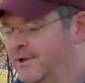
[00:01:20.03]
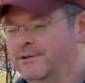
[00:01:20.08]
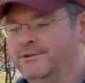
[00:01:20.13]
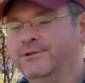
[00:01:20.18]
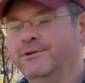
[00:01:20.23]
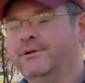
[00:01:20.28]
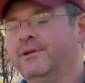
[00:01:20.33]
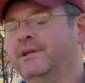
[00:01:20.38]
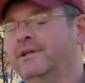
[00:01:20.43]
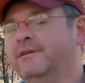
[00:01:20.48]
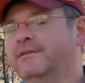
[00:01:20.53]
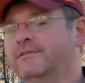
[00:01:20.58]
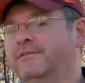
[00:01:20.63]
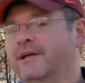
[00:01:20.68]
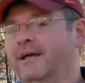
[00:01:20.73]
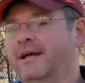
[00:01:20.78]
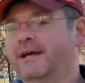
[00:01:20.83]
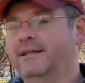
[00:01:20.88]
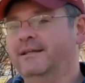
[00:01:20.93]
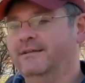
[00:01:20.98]
all joking
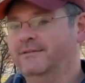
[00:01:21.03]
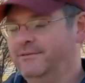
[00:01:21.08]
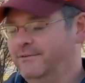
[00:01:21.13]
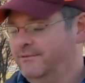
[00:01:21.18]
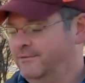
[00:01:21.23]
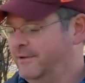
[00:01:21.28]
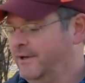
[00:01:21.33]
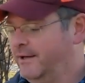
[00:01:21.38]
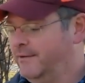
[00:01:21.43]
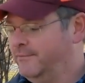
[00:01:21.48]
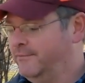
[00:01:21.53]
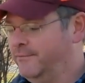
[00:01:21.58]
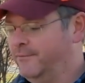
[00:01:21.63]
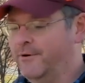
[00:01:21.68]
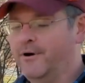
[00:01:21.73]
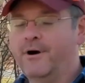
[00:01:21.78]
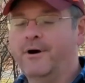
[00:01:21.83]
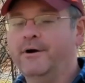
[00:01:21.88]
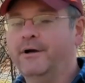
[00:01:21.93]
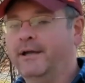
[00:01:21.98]
aside, this is not a
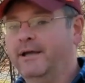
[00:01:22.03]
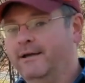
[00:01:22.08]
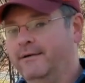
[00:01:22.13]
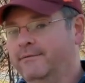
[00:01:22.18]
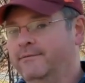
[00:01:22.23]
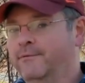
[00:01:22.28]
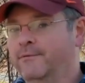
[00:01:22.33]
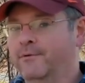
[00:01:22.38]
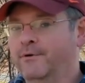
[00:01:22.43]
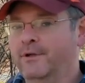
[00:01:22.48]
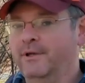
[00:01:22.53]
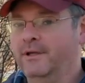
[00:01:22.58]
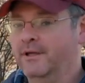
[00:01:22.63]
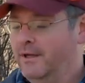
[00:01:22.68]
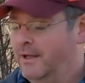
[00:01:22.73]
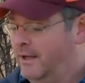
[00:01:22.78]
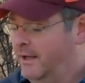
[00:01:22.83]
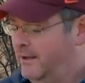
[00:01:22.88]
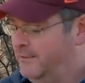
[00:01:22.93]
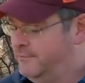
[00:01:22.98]
Ferrari F40.
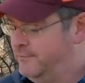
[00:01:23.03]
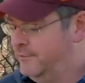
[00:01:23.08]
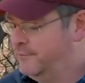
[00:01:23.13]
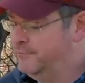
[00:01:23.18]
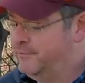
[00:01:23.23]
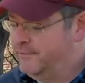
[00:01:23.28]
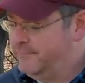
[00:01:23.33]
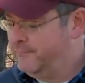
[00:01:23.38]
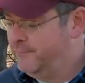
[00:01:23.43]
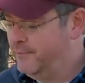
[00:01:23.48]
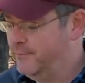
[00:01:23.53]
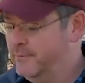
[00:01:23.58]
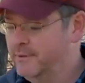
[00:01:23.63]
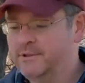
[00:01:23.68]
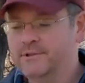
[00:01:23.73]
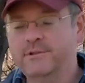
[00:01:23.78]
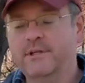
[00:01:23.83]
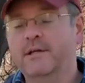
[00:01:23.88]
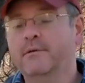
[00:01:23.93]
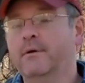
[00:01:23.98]
This is a
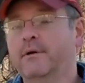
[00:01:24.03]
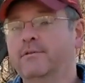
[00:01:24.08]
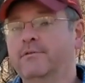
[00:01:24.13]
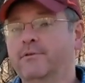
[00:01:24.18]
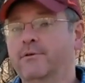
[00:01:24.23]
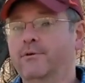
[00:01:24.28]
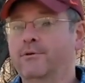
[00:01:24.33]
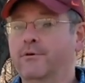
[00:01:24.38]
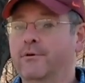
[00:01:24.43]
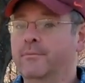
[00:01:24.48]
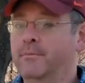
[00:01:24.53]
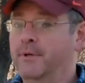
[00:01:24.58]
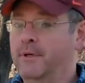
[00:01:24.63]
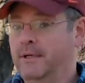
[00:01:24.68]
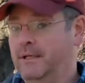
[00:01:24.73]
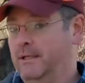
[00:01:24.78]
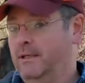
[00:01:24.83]
refurbished Segway scooter, but